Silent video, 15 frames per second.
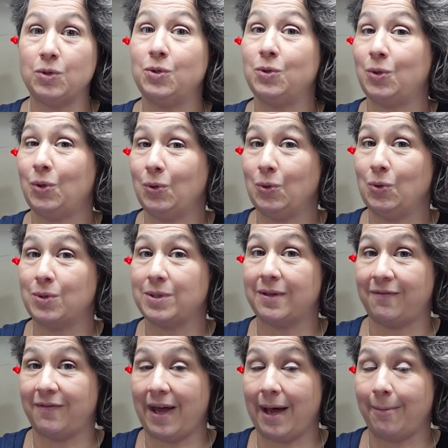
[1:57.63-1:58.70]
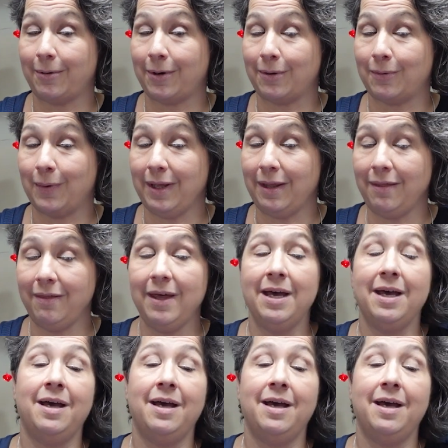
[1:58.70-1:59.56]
to use the fabric with.